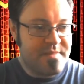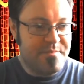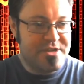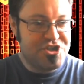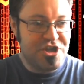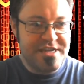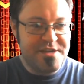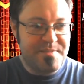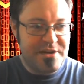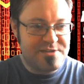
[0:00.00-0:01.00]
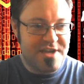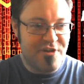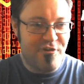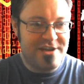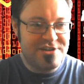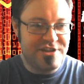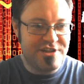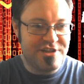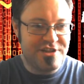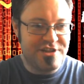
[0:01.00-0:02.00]
But Jillian Pierce,
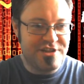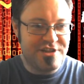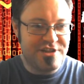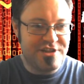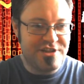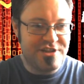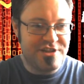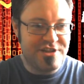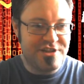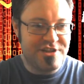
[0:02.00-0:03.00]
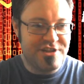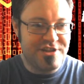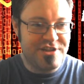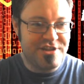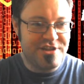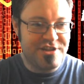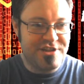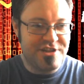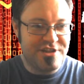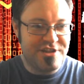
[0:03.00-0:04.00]
congratulations. You are the winner
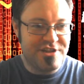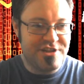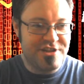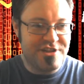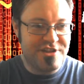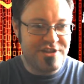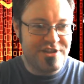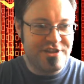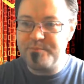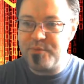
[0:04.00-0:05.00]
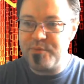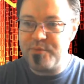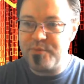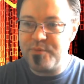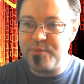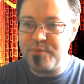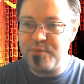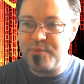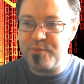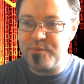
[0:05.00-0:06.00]
of prize ball number
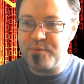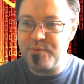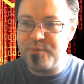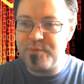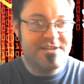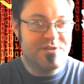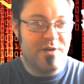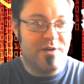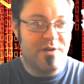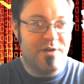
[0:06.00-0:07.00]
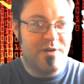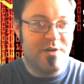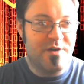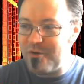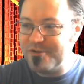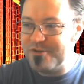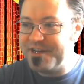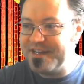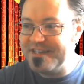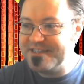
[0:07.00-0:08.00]
7. So those rewards are
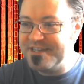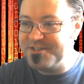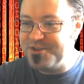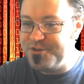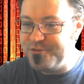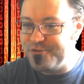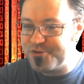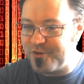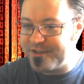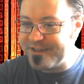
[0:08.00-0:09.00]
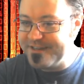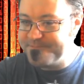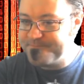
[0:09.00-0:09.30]
going to get sent to you shortly.